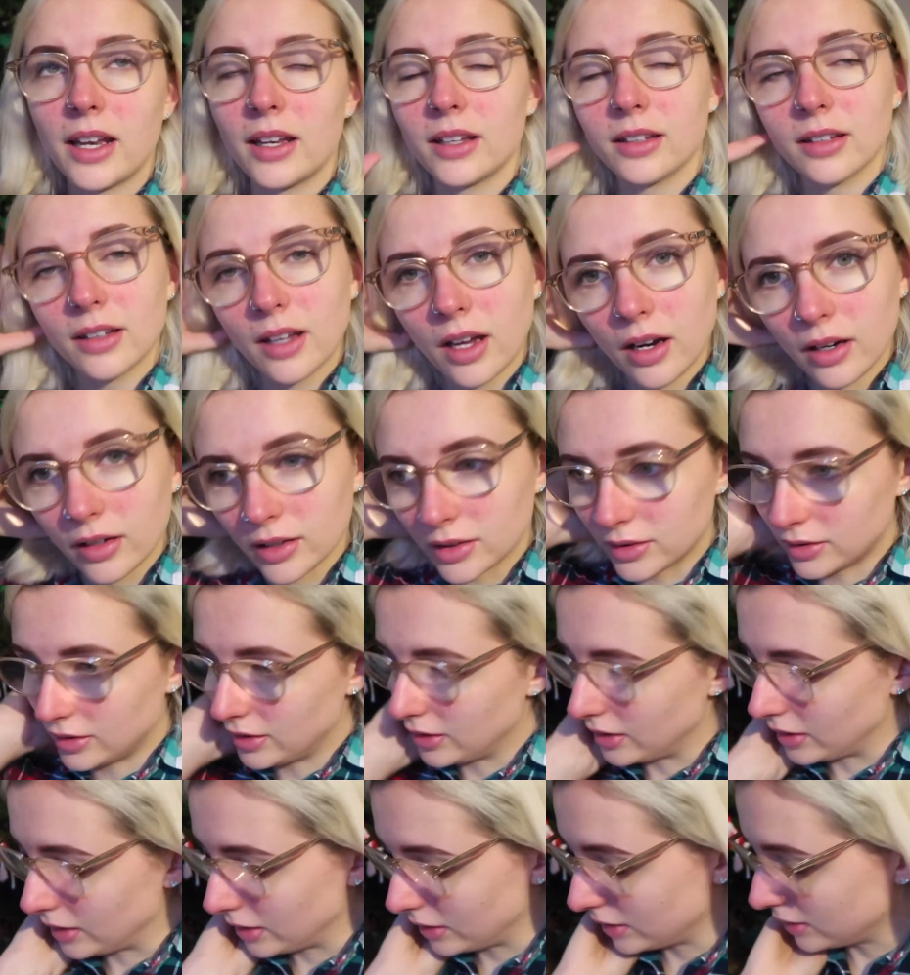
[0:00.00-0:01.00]
It is
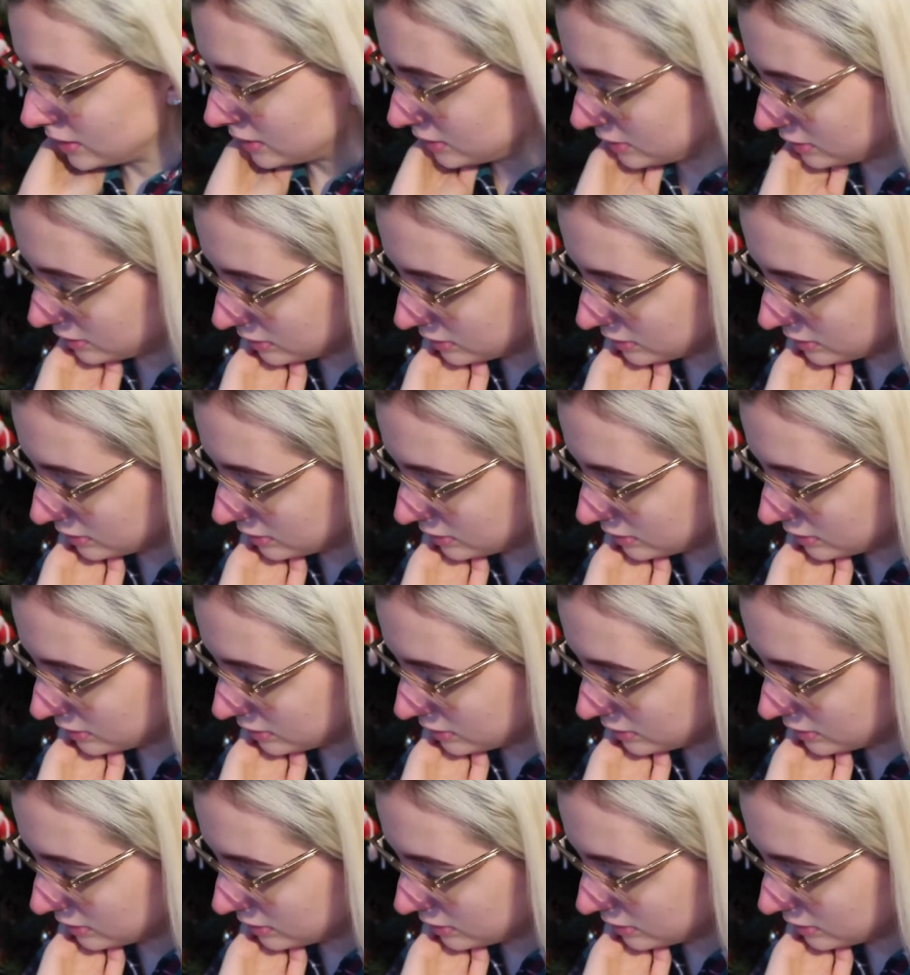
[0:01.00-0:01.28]
currently